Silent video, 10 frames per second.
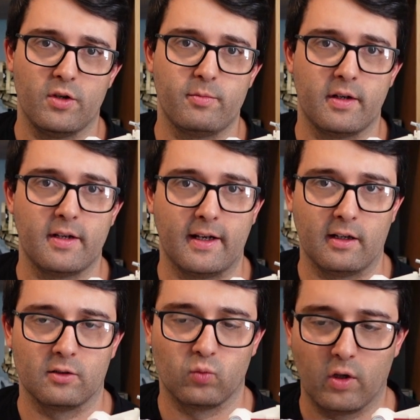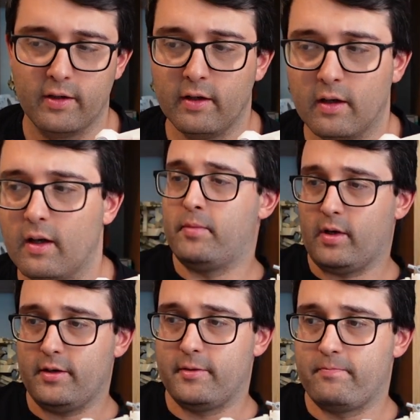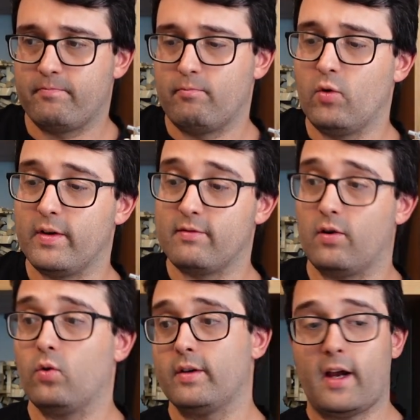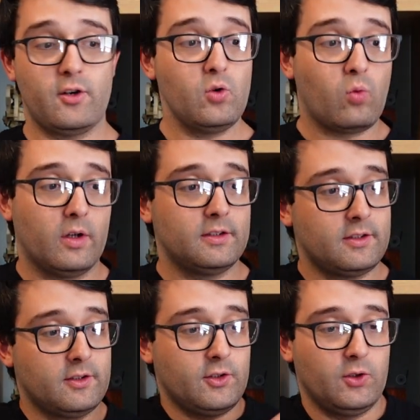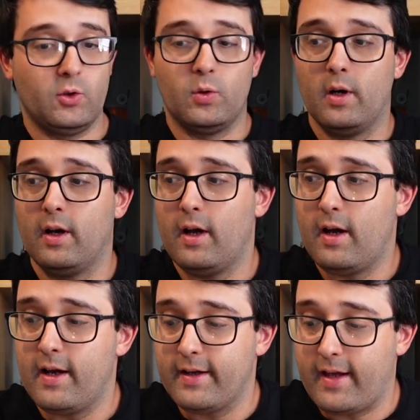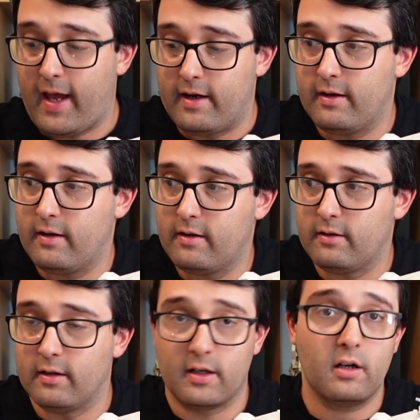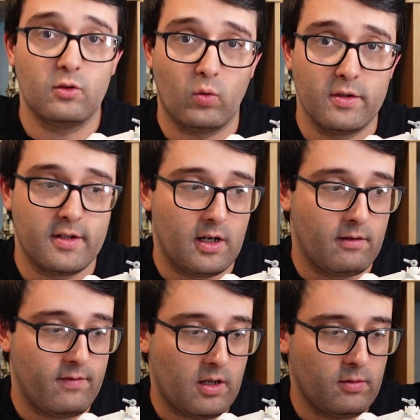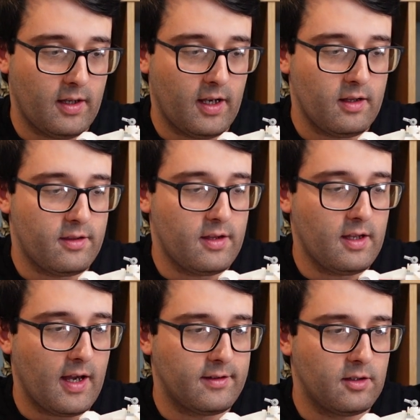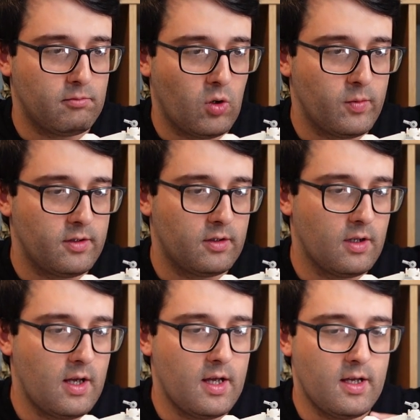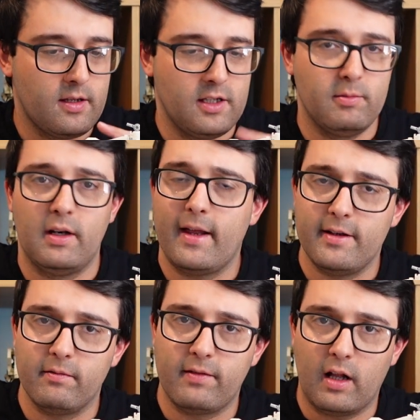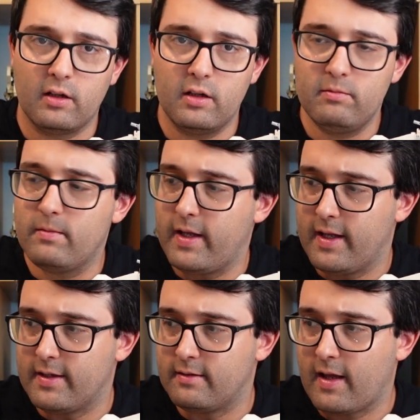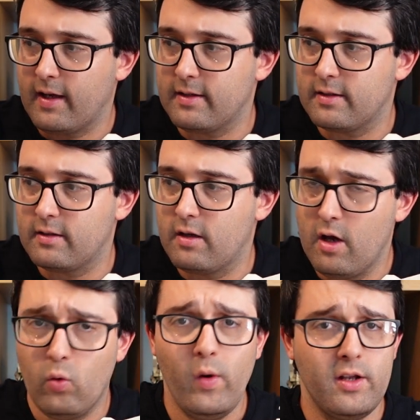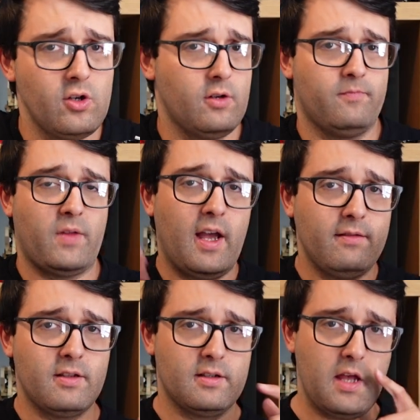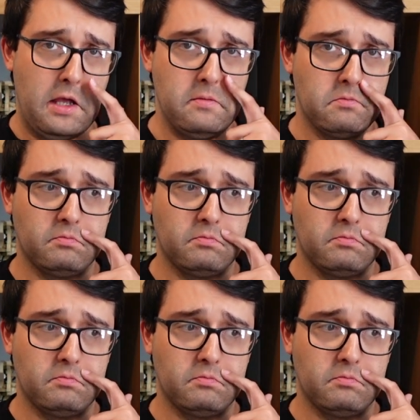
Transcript: particular one, but moving forward I do want to get the current ones that are available, and I think at the moment the Millennium Falcon is next, which I have to say